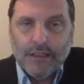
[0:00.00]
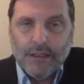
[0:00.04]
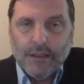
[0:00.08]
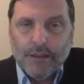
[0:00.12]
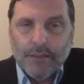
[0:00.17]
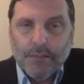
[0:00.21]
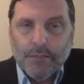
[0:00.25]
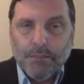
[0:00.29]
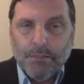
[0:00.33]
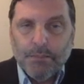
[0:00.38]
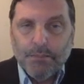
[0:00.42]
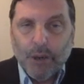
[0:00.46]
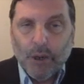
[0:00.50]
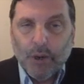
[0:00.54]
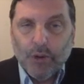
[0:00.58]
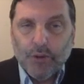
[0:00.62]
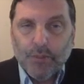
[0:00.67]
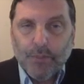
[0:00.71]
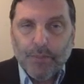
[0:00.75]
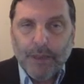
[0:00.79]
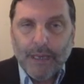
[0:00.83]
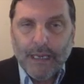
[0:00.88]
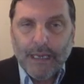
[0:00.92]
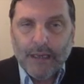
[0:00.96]

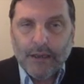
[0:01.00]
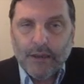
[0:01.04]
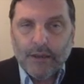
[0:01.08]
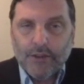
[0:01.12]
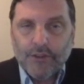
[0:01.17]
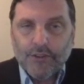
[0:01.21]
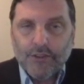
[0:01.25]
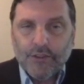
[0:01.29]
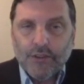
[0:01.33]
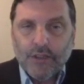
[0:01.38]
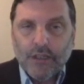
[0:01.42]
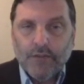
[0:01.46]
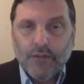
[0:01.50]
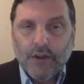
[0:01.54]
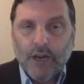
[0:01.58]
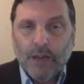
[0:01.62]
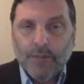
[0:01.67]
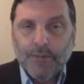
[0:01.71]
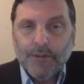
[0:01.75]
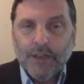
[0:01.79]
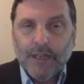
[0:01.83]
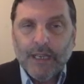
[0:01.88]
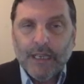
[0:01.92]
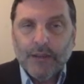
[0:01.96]
both pairs of
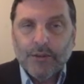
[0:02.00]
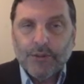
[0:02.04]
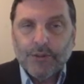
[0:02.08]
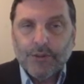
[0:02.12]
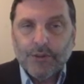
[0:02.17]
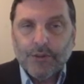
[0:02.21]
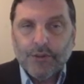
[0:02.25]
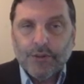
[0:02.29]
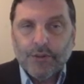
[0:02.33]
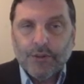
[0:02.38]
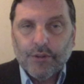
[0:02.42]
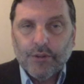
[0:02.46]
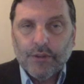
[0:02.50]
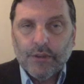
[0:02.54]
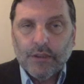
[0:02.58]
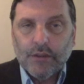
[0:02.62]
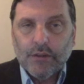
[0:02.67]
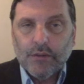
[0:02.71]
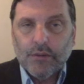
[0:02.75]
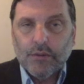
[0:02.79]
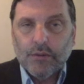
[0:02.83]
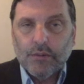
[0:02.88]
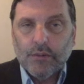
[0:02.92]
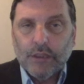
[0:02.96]
opposite angles are congruent.
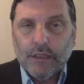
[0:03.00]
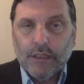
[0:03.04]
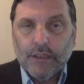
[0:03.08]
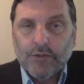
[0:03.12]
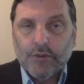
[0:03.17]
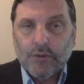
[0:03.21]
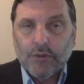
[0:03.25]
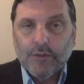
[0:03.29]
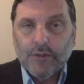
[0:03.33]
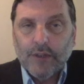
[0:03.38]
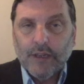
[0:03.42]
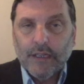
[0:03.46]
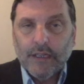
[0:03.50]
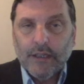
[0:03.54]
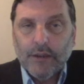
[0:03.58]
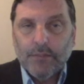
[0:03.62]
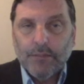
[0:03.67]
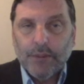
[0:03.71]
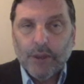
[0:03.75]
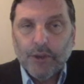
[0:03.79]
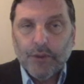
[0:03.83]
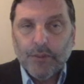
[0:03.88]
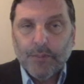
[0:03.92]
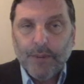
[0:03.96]
Well, that's what we've got here.
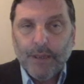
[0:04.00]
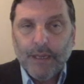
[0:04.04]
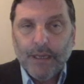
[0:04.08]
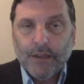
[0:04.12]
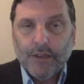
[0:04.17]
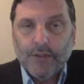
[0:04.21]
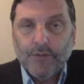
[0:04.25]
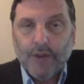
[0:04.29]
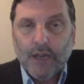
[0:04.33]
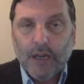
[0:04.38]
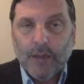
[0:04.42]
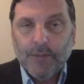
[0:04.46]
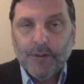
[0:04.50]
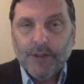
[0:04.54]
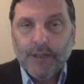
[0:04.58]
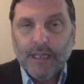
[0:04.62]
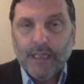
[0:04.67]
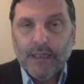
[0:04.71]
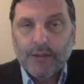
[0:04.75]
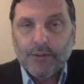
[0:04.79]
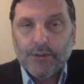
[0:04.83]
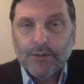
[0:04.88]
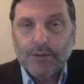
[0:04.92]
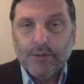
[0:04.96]
Both pairs of opposite
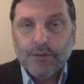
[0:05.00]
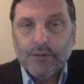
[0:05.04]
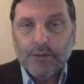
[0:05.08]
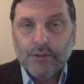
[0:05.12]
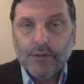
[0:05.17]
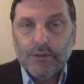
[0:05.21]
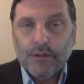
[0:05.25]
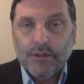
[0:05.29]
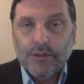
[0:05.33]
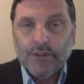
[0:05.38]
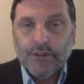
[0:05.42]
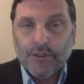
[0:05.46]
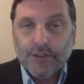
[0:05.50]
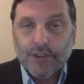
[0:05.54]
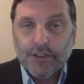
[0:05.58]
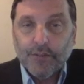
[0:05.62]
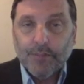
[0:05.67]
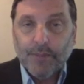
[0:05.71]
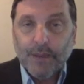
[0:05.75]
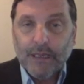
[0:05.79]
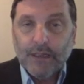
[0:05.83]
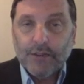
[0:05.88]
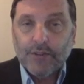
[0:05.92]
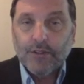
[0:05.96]
angles are congruent. So this
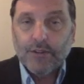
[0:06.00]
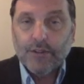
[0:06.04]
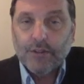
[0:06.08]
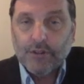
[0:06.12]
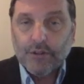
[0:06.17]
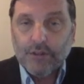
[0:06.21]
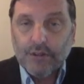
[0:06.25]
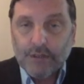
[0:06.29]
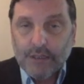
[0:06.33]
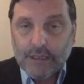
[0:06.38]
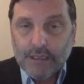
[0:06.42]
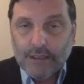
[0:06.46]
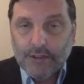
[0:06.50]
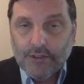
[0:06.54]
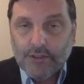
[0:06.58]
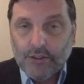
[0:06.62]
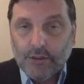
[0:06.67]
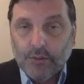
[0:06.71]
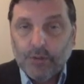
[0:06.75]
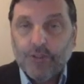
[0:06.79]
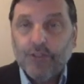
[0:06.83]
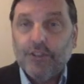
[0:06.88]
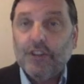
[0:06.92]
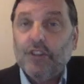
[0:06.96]
pair is congruent, and
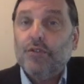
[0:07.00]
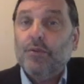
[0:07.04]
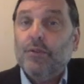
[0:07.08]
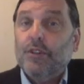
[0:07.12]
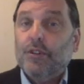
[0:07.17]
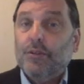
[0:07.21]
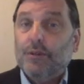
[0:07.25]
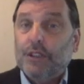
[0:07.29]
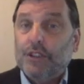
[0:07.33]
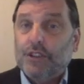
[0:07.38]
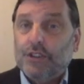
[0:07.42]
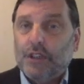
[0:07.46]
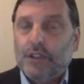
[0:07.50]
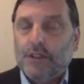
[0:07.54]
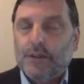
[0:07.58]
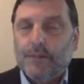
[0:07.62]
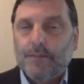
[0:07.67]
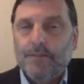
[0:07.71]
so is this one to each other.